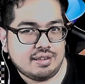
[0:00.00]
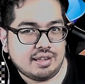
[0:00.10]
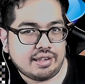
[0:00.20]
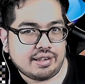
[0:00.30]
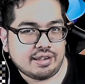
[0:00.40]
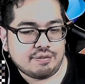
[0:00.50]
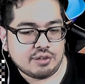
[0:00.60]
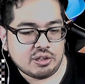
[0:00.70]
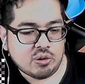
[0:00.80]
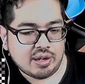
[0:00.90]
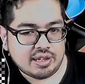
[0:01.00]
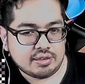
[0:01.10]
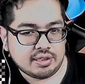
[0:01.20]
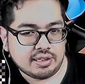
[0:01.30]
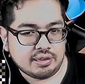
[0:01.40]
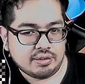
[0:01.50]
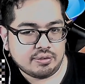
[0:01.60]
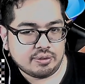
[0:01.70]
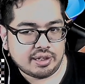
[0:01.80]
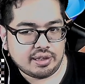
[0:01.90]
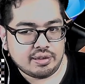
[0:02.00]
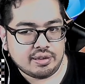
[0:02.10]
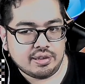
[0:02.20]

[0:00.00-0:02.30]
Like, if you know anything, right?